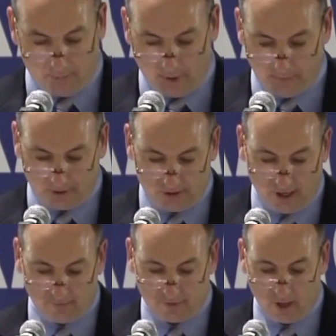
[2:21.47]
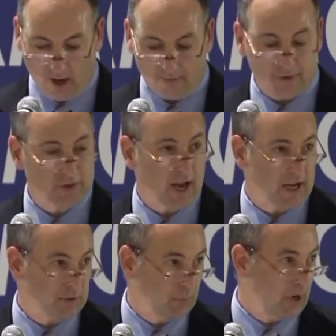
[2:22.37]
our public safety office
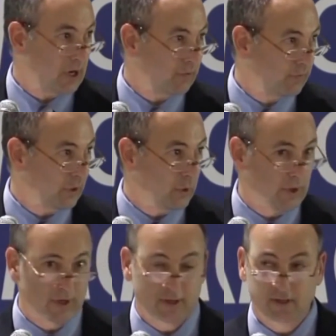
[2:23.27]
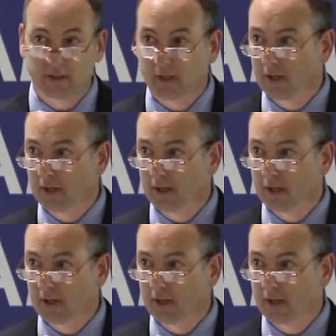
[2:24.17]
aspirating fluid